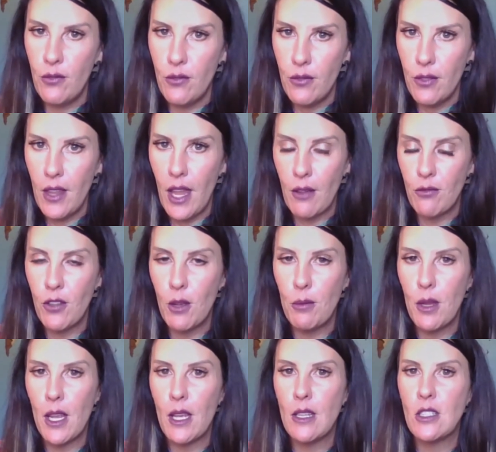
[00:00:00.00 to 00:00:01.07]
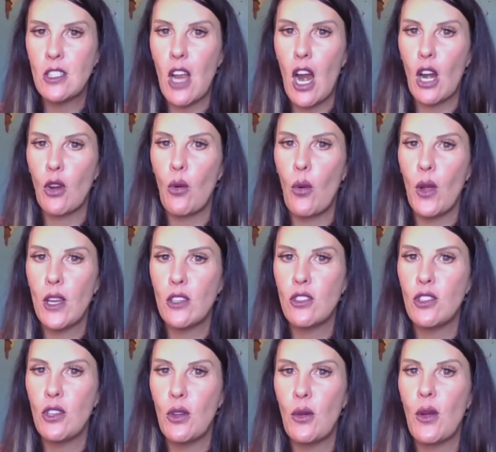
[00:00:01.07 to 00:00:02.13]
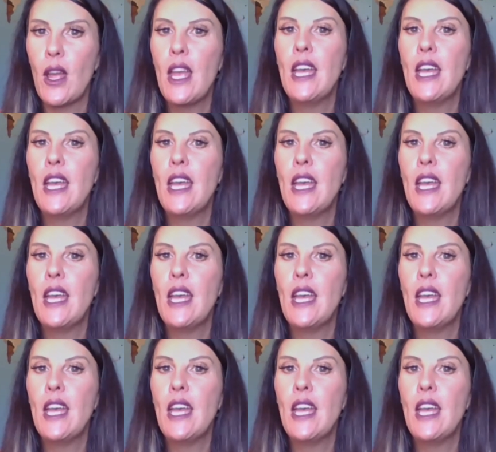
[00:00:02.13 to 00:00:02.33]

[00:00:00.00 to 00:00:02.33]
amphibians are going to